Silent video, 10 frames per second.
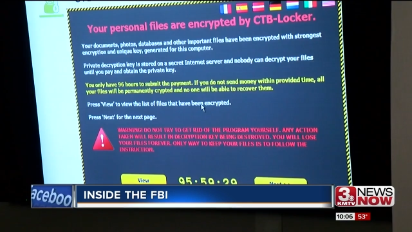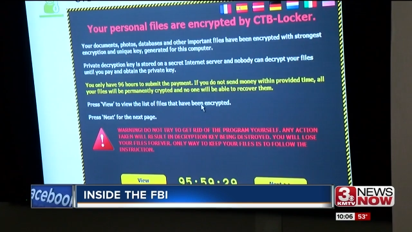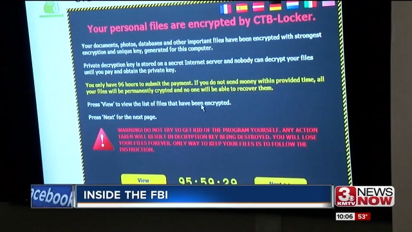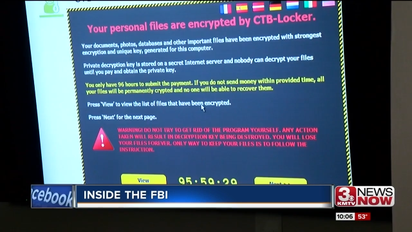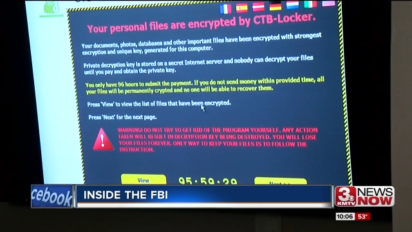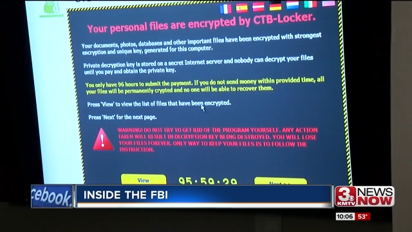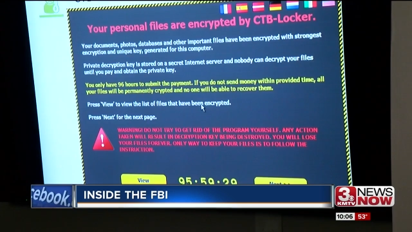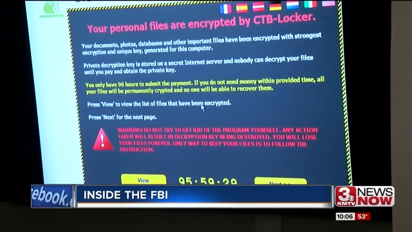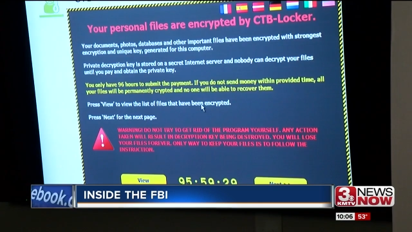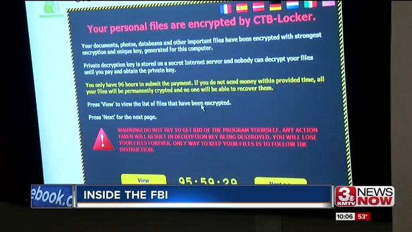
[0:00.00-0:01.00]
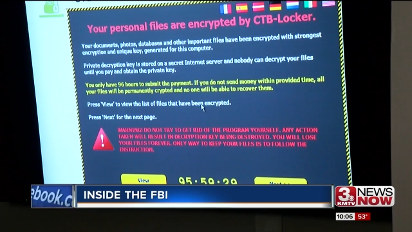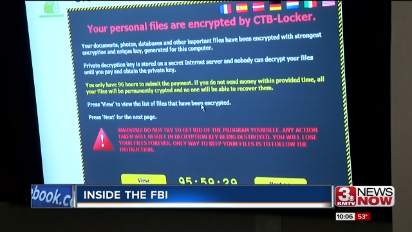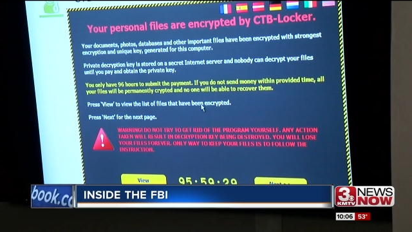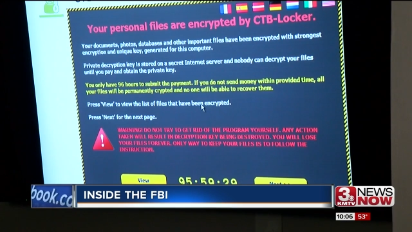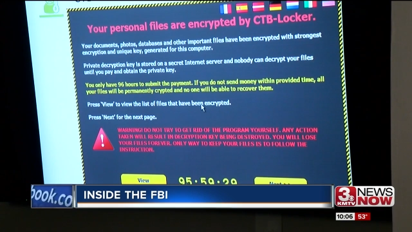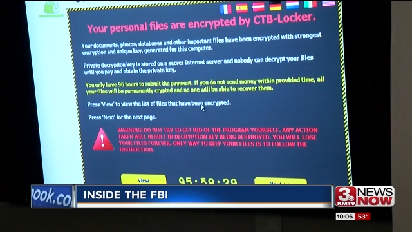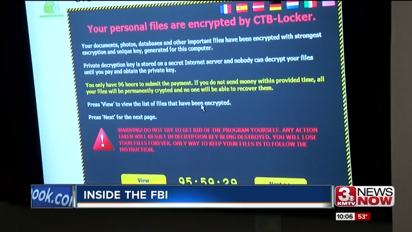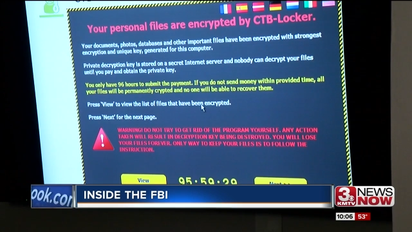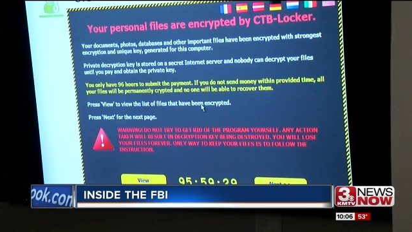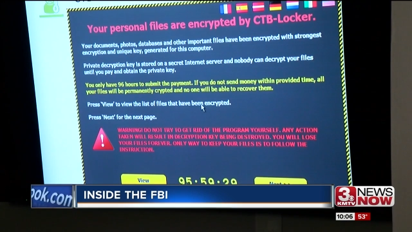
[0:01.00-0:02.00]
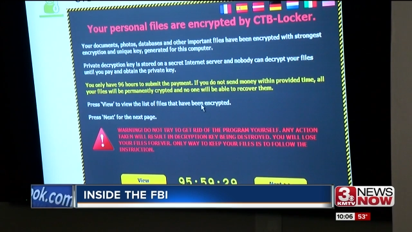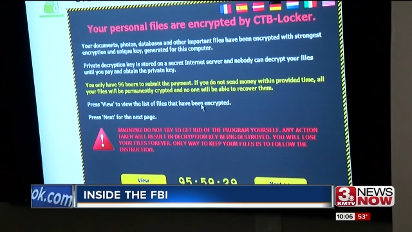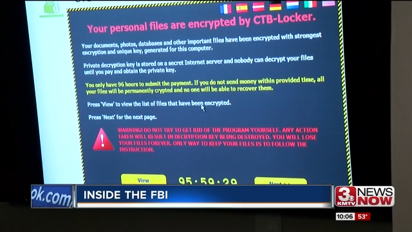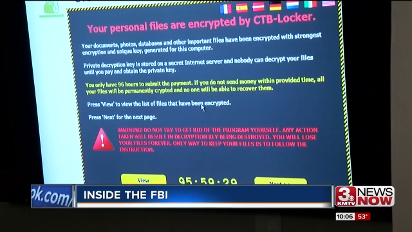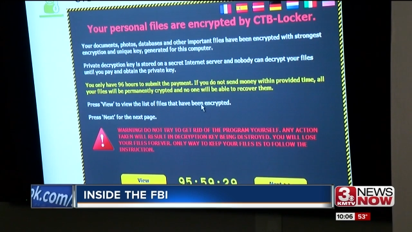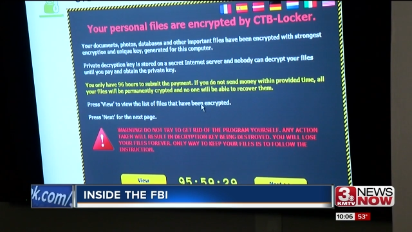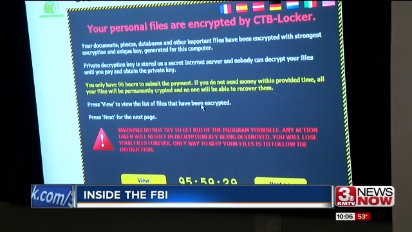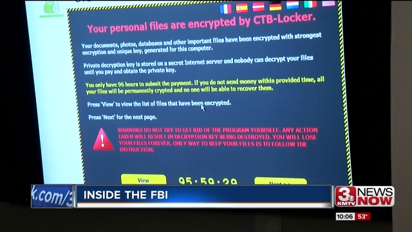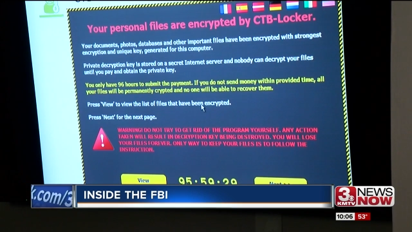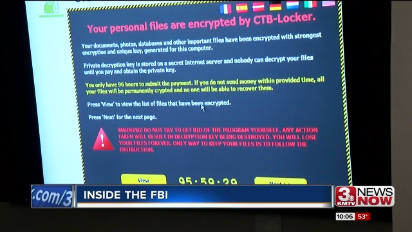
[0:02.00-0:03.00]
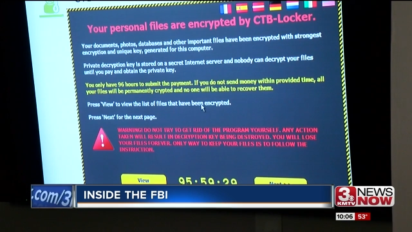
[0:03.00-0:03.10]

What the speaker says: Nobody's mouth can be seen.